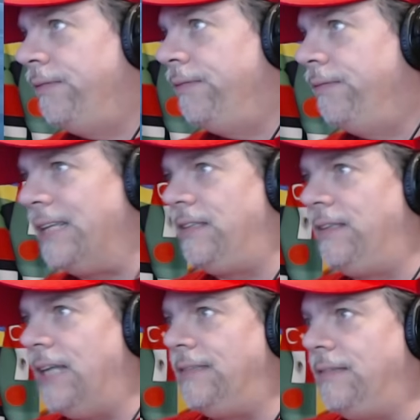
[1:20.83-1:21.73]

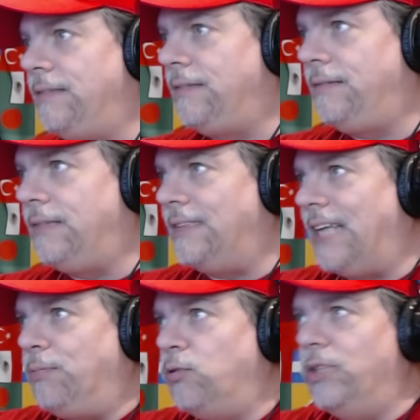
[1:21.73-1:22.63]
That's
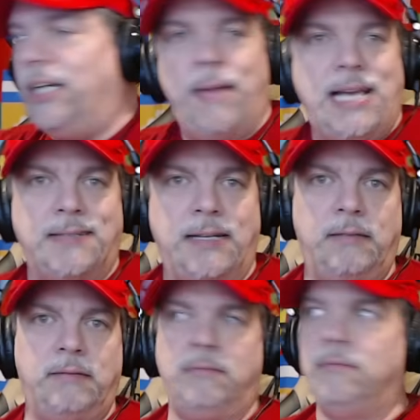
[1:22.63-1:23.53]
absolutely amazing.
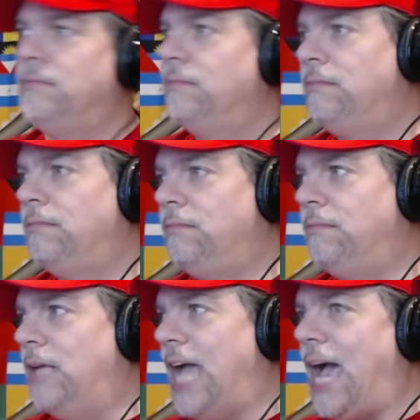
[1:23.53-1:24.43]

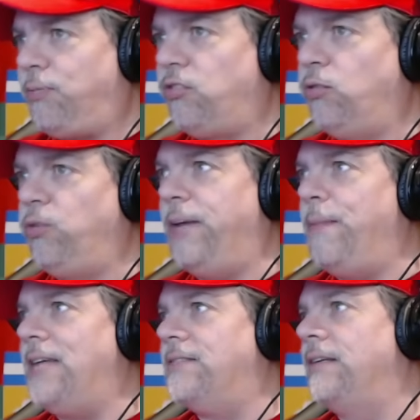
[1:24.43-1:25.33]
Absolutely
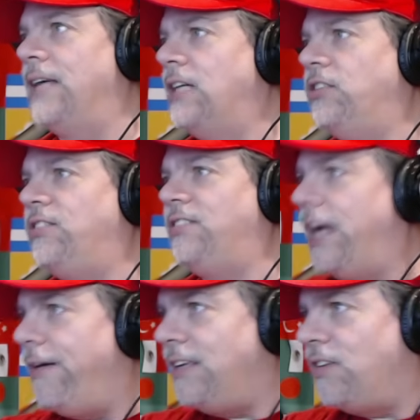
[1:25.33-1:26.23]
amazing. I could just
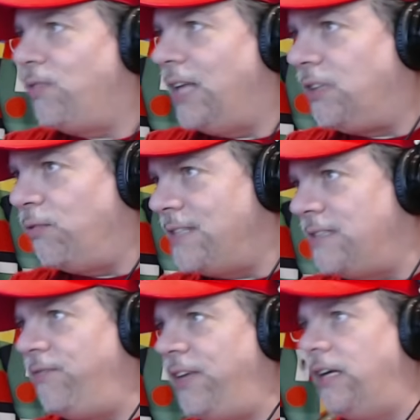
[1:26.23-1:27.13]
stare at this for like the rest
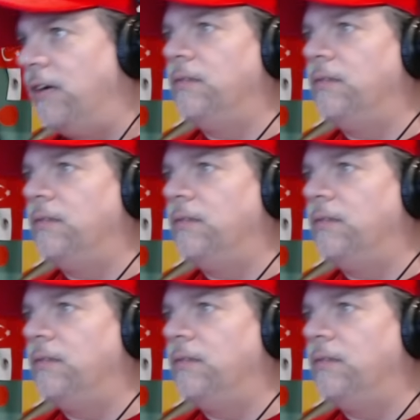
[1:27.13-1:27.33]
of the video.